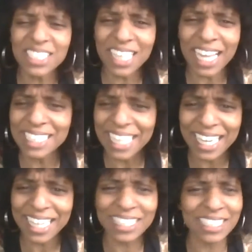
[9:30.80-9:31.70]
she like
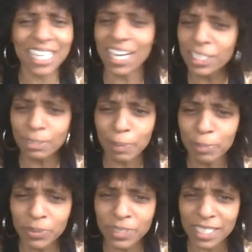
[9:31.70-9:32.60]
dead and she haunts
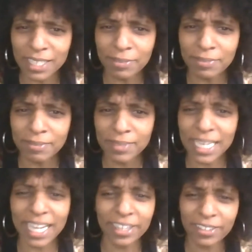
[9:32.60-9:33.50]
people and stuff?
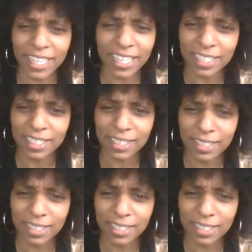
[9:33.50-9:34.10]
Did I well, hear that? And so